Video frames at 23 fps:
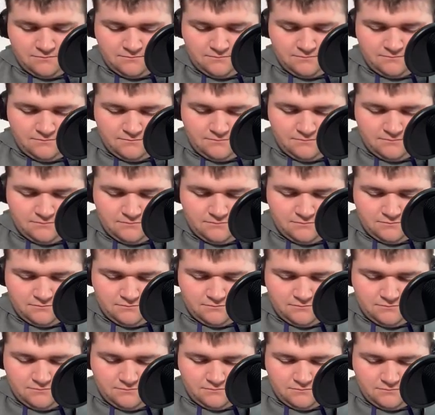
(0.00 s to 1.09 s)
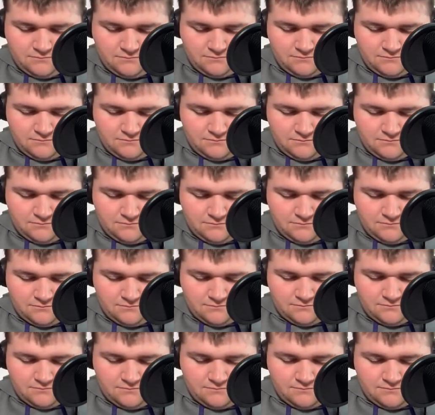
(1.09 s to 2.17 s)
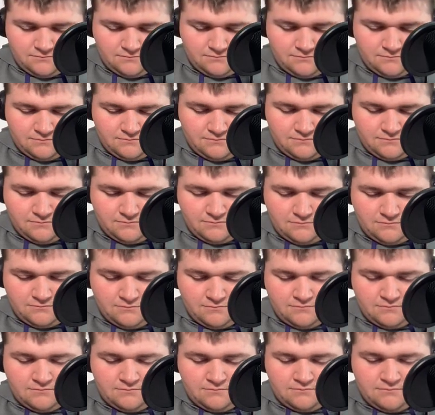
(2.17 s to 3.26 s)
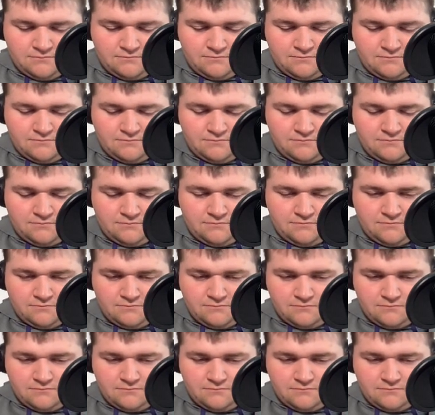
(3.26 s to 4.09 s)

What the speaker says: (silent)